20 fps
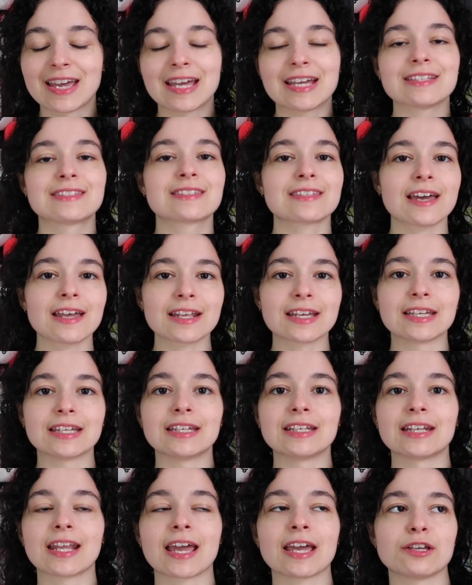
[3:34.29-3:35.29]
it's set
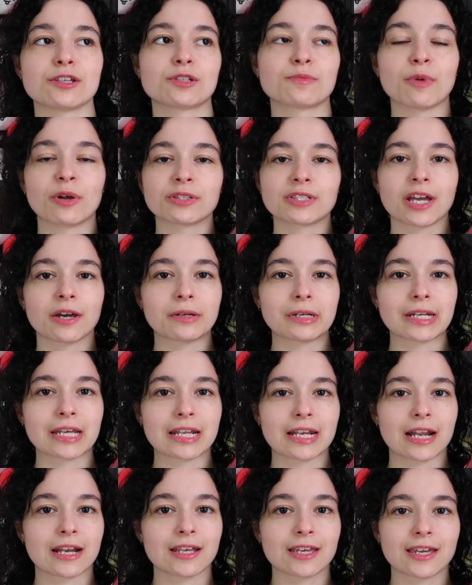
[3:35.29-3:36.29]
in a small town in
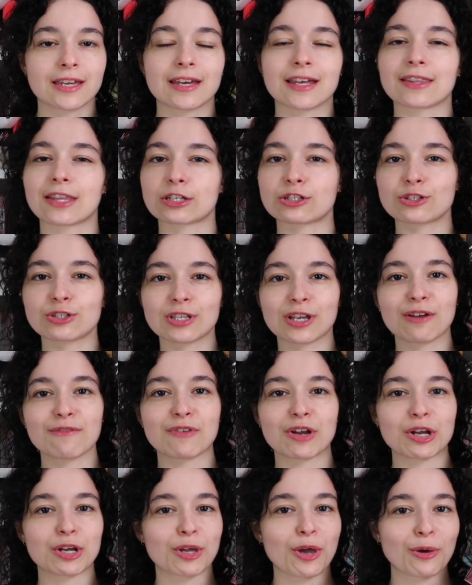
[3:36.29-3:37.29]
connecticut and that's just like a
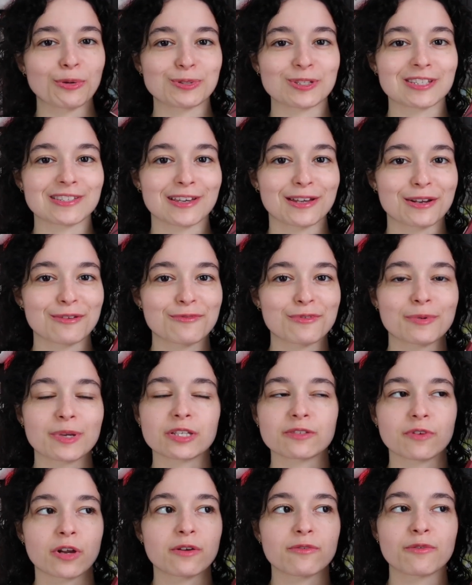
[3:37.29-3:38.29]
very cozy setting for me
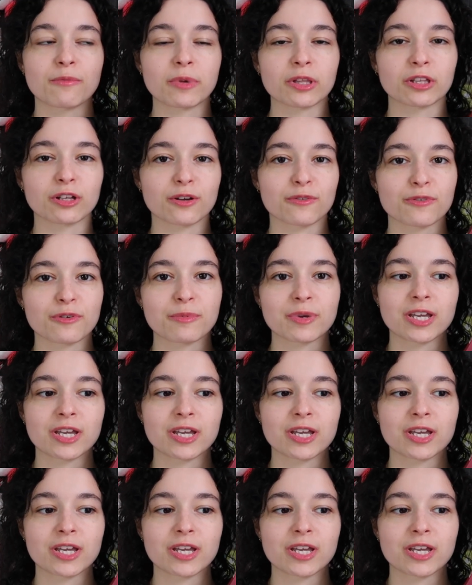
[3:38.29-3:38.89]
it's very familiar for